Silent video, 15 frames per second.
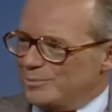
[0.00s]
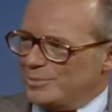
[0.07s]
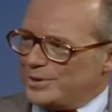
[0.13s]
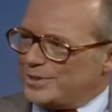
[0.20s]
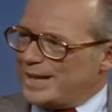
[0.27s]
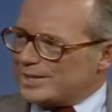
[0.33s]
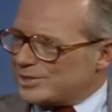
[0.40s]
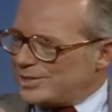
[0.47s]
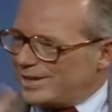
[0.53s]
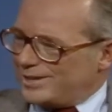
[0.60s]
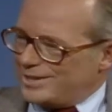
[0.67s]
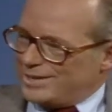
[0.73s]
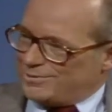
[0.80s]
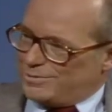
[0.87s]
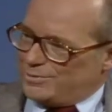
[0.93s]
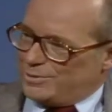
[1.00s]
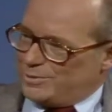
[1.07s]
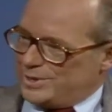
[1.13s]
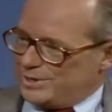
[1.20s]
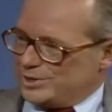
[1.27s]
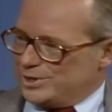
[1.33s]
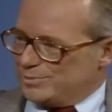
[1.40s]
but that's not enough of a
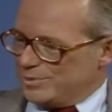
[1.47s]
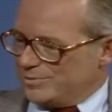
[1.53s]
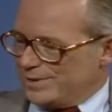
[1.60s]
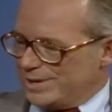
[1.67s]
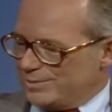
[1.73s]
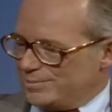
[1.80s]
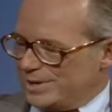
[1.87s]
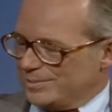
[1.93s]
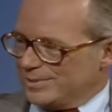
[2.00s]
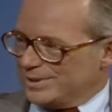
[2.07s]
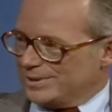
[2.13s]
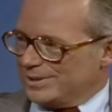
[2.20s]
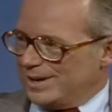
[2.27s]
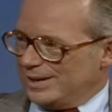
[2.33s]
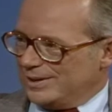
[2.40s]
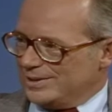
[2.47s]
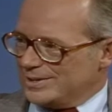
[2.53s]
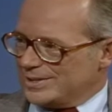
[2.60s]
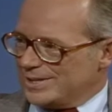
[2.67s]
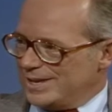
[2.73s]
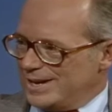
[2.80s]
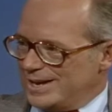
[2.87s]
reason to provide public
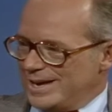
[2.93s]
dollars.